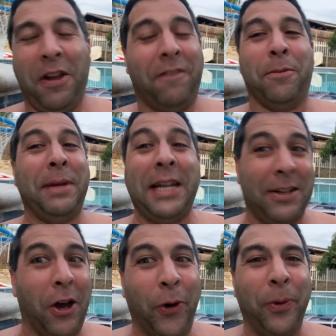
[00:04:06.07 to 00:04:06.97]
For me,
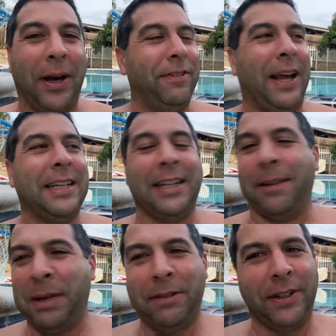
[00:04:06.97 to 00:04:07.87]
no. I've had it. I've
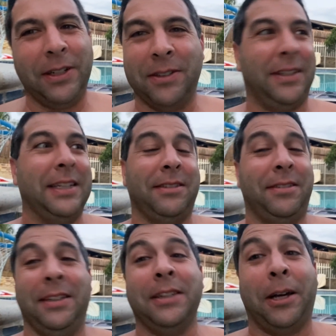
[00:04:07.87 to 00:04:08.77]
made videos. Like, it's
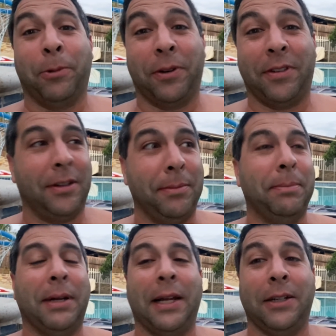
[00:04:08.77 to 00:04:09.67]
still not worth it to me,
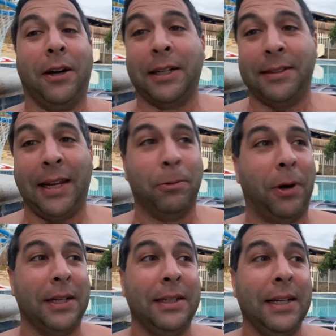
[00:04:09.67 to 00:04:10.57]
but I got it day
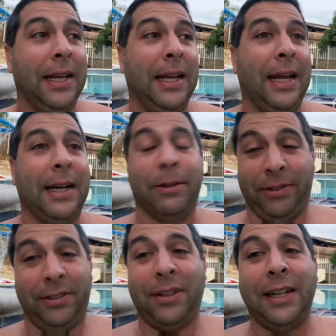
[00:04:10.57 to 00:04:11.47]
one and I was
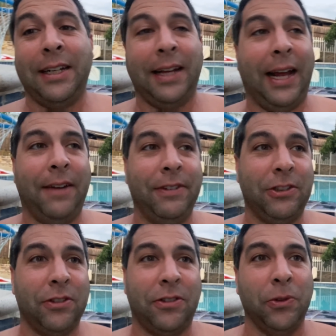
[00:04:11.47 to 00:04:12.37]
excited to have it
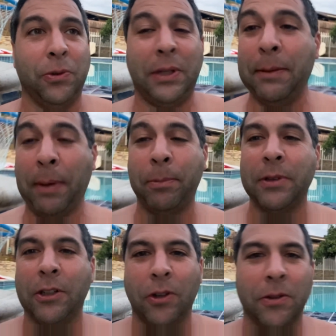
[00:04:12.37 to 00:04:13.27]
just to keep up with
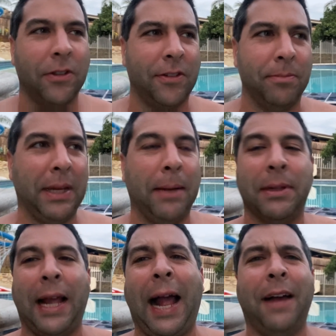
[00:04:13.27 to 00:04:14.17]
the Joneses and be able
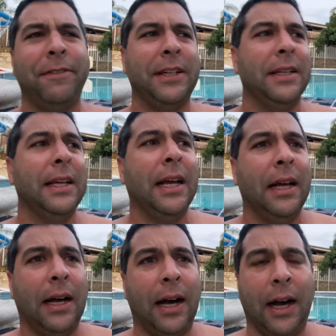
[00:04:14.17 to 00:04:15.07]
to have it
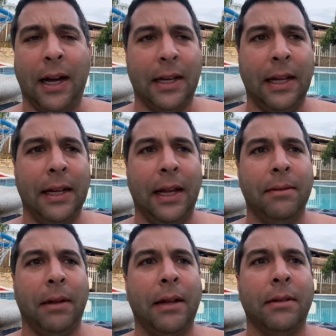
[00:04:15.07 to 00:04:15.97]
uh,
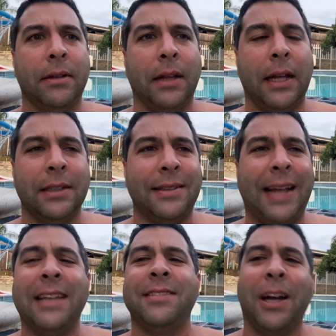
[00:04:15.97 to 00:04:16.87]
and, and, and, and
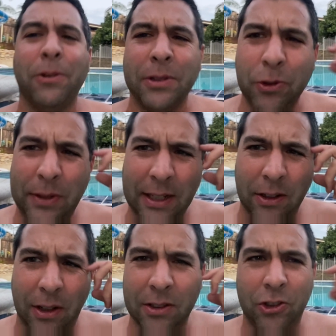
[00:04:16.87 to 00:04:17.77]
test out new
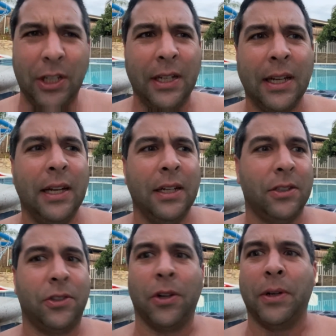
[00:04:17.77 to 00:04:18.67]
technology
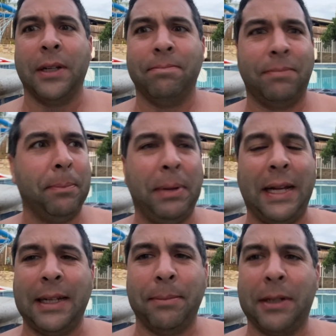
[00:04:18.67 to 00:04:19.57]
during the
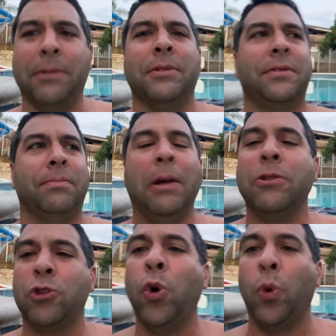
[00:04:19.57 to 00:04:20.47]
pandemic. It was it
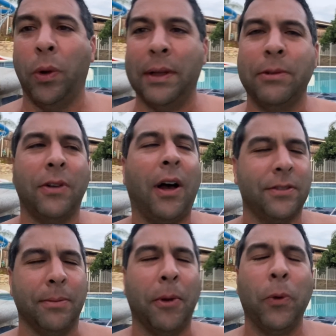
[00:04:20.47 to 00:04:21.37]
was cool. It was
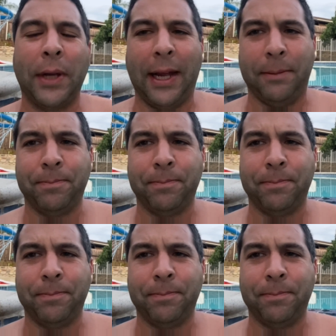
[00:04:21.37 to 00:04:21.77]
awesome. Okay.